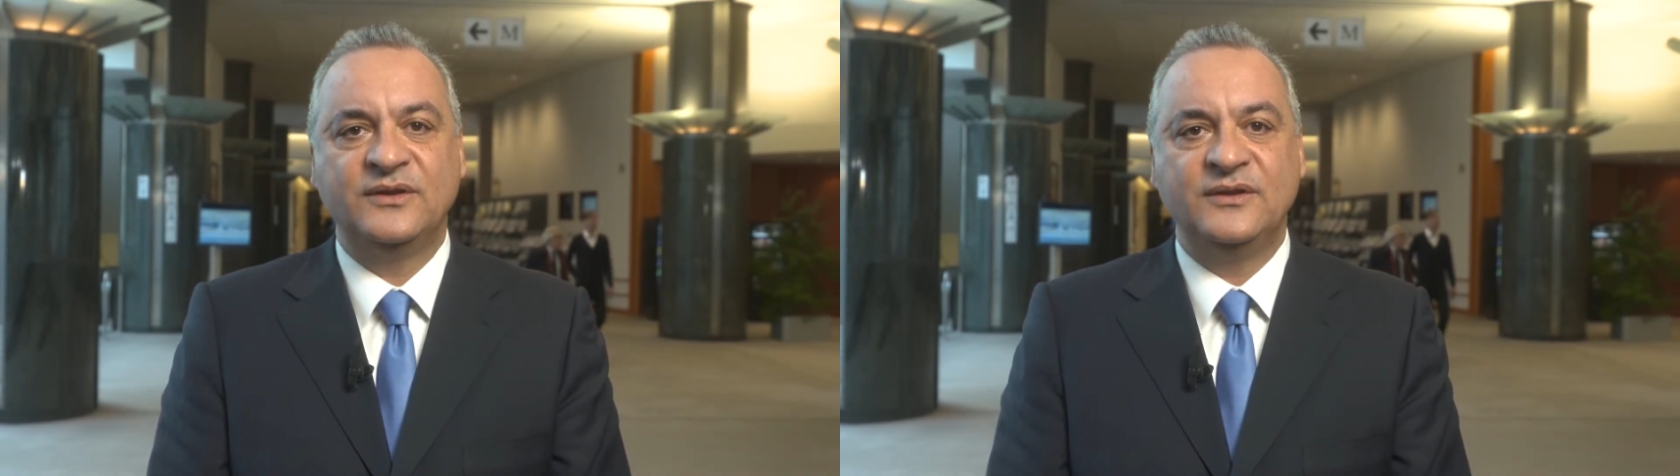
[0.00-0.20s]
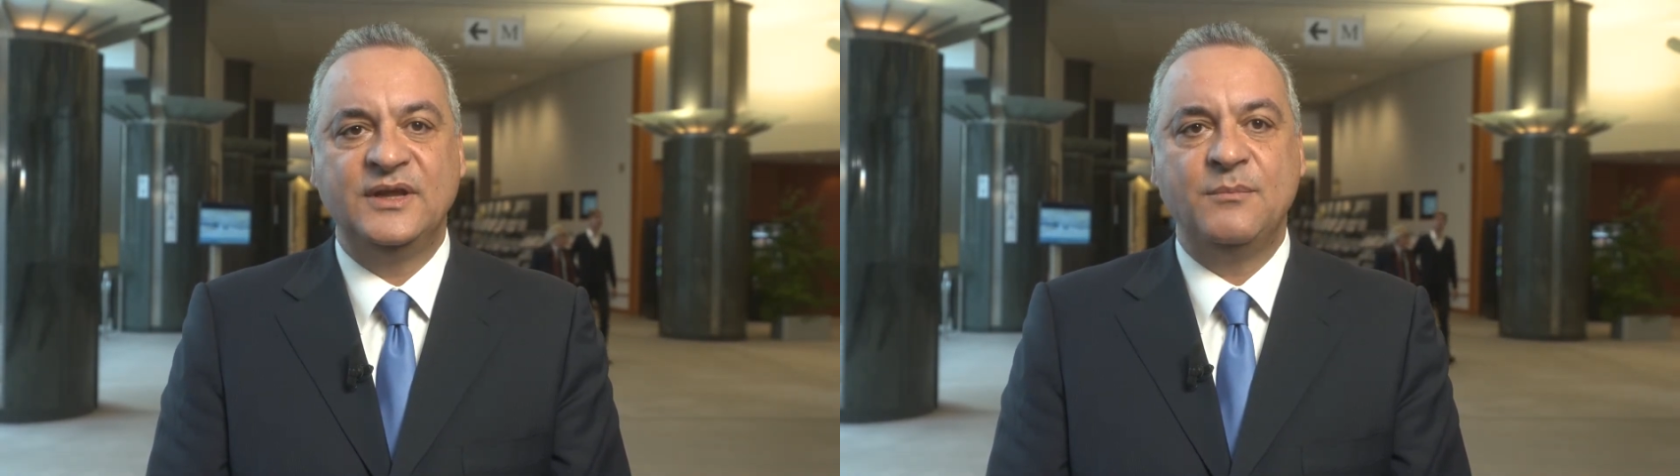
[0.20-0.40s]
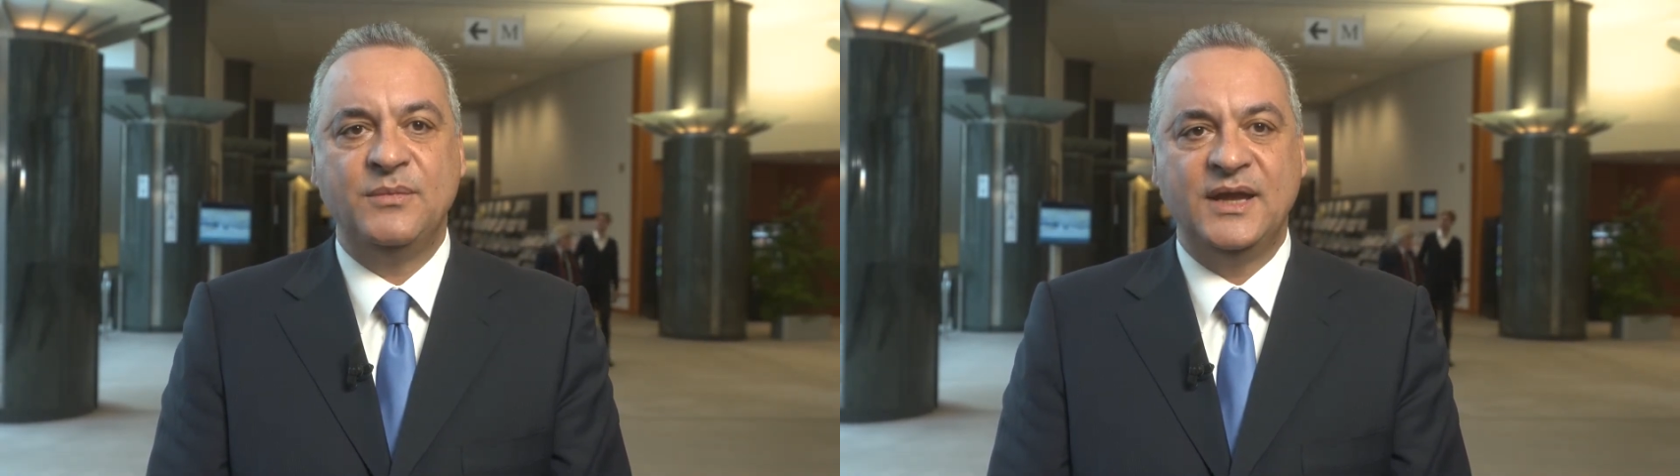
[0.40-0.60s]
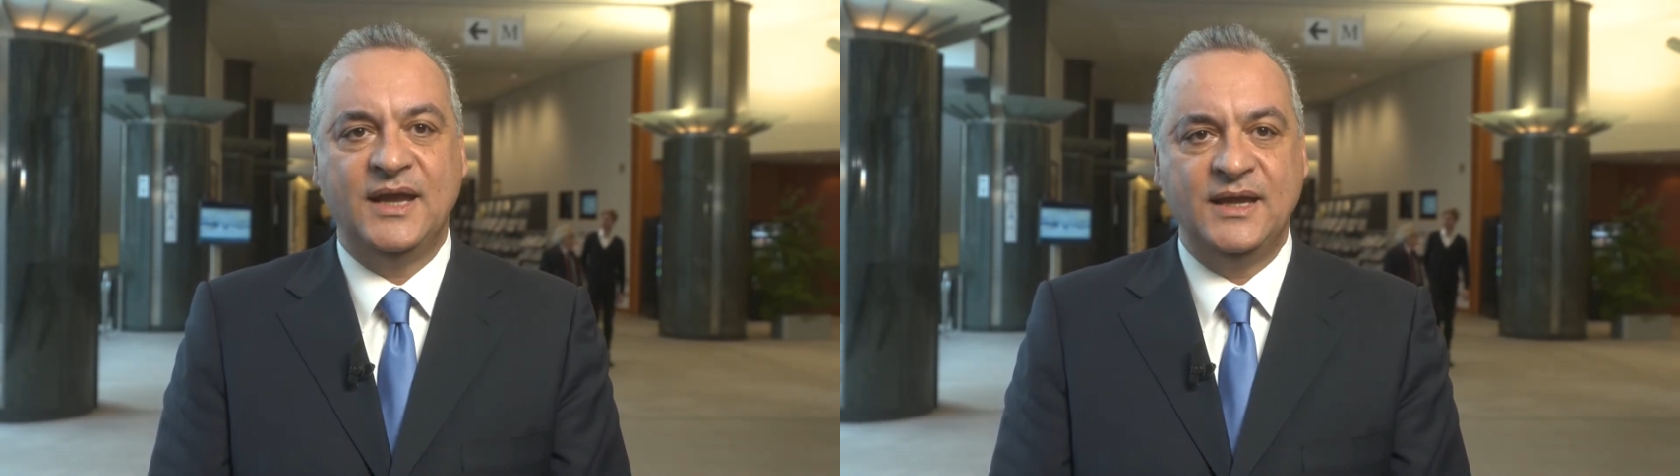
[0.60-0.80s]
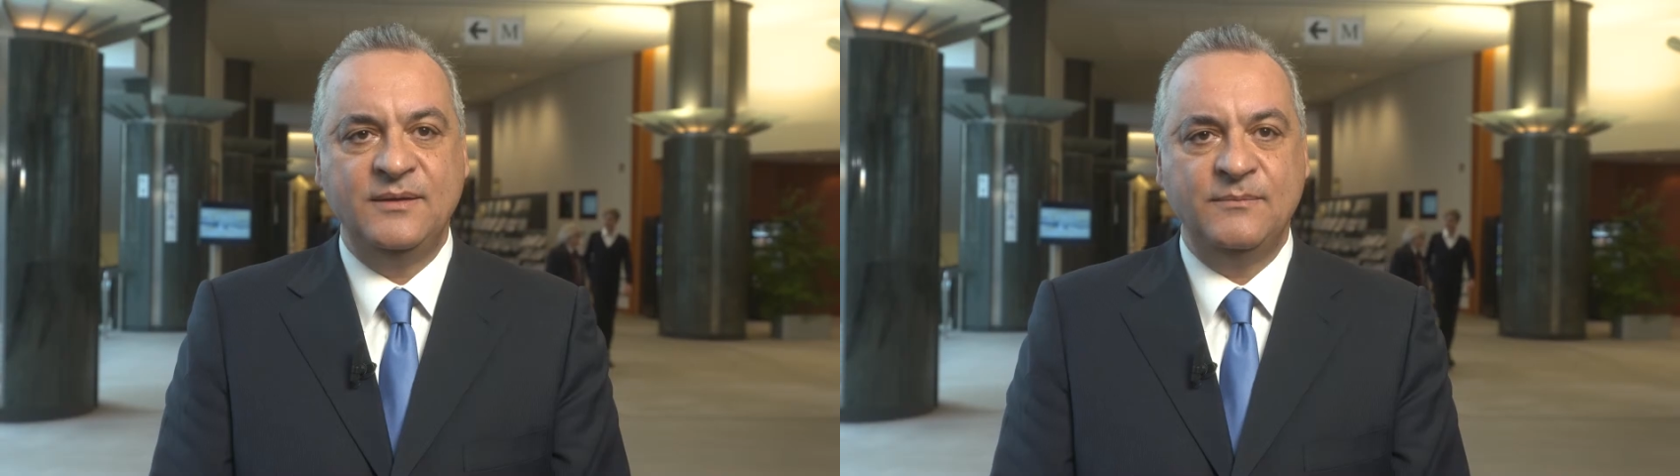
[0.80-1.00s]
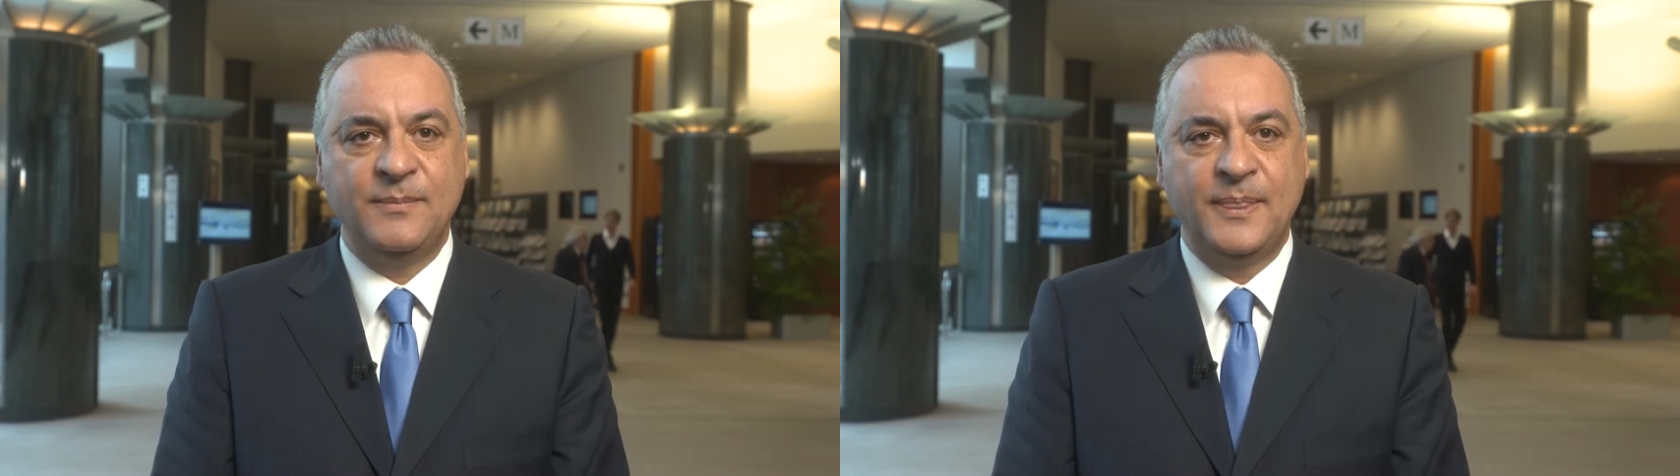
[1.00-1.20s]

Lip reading: in the MBA,